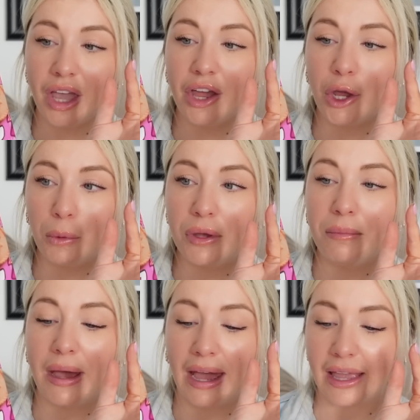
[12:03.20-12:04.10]
an open
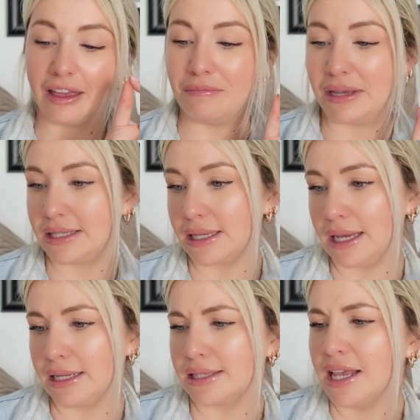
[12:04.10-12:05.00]
packet of
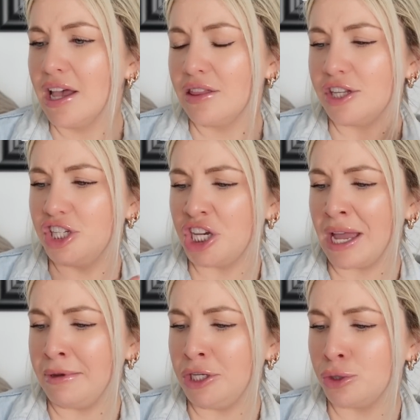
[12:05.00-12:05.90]
biscuits. The
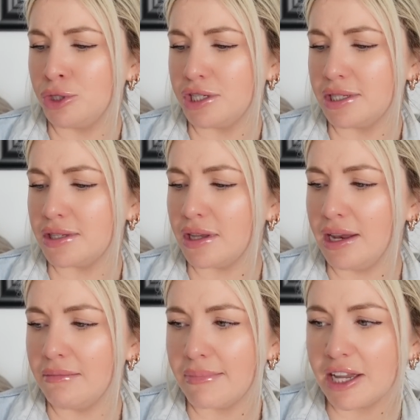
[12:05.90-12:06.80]
Jammy Dodgers
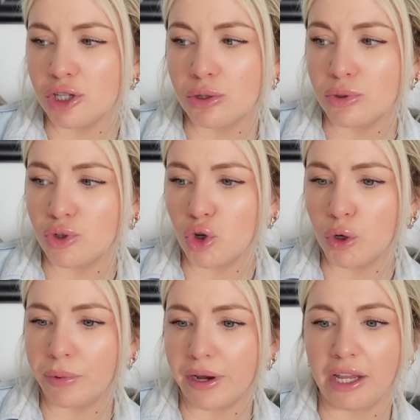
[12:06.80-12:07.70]
in Magical
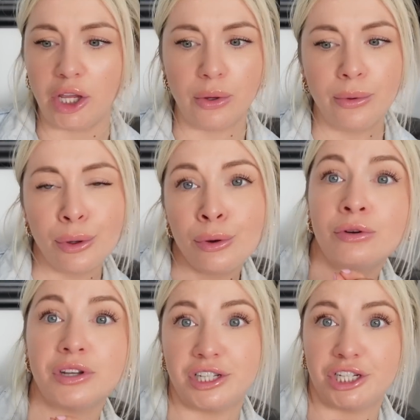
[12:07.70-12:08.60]
Strawberry
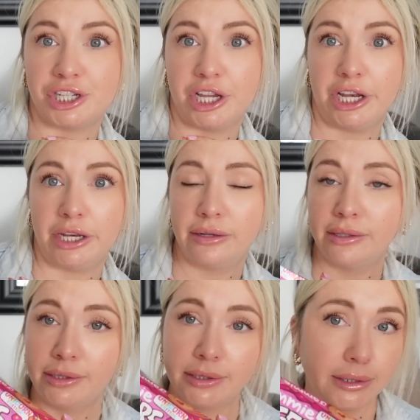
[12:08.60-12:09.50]
Unicorn Edition.
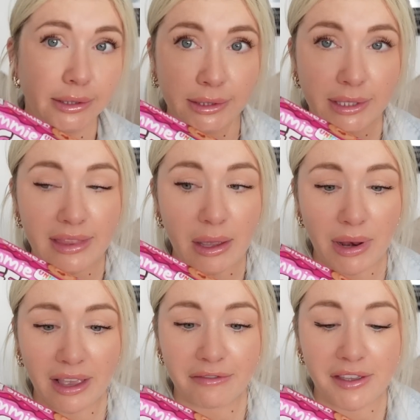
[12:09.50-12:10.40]
They were
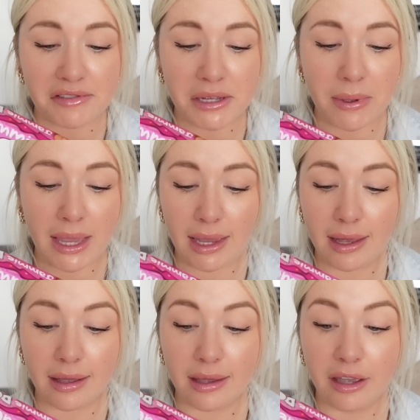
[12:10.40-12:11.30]
like 50p
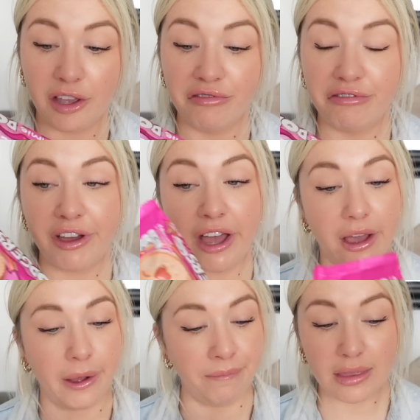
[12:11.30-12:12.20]
and I can
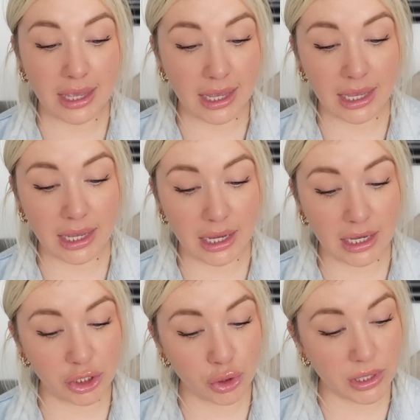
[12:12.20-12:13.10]
confirm that he
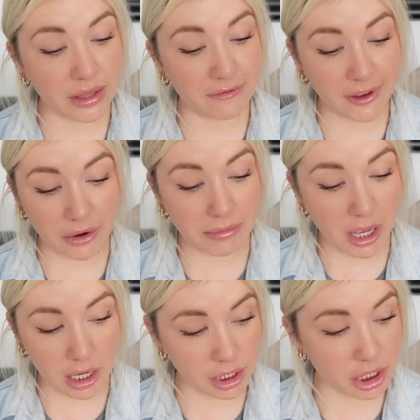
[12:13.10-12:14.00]
enjoyed them very
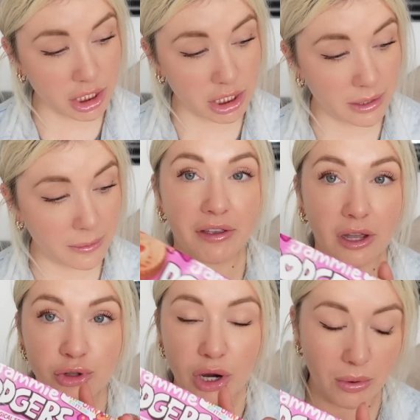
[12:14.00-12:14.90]
much. I think
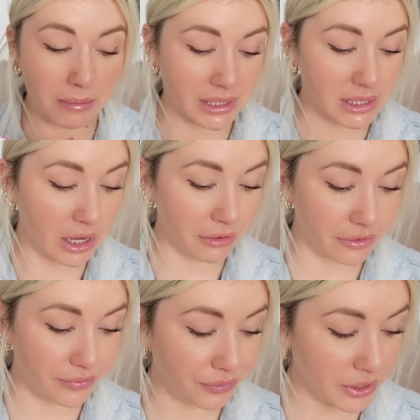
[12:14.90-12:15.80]
I'll try one
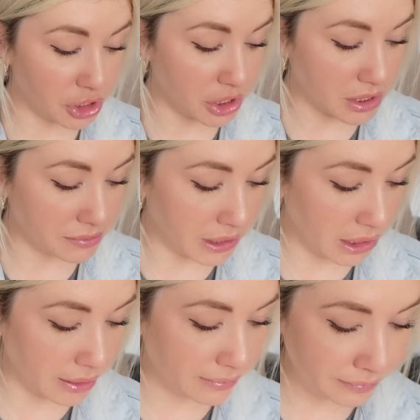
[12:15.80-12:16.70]
myself in just a minute.